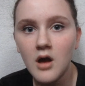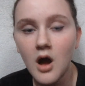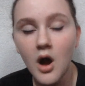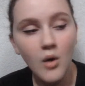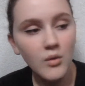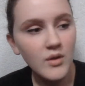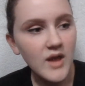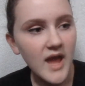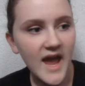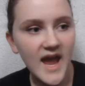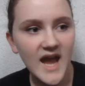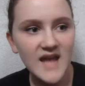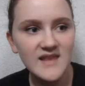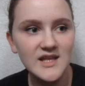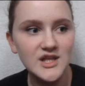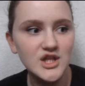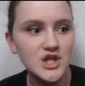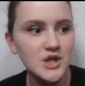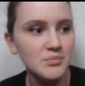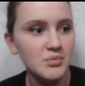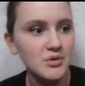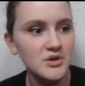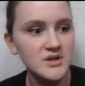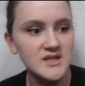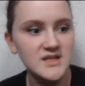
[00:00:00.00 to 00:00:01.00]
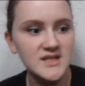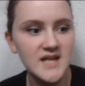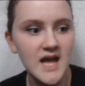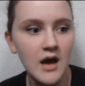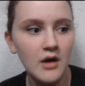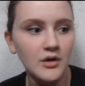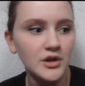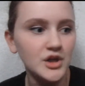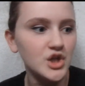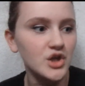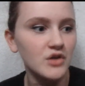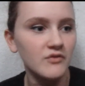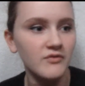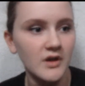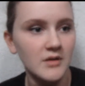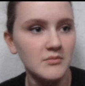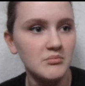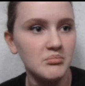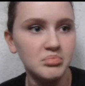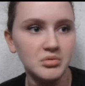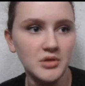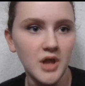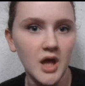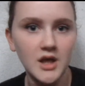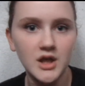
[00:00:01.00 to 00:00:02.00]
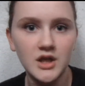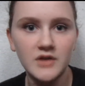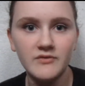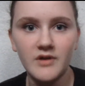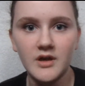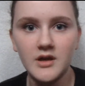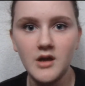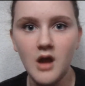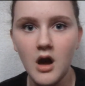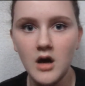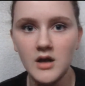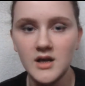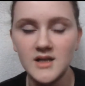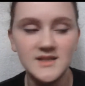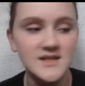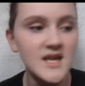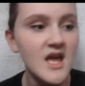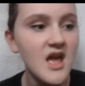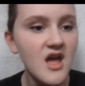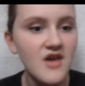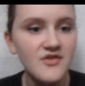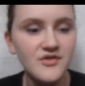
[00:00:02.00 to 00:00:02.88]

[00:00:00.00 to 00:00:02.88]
Okay, that's your personality, you're very blunt and you're very honest.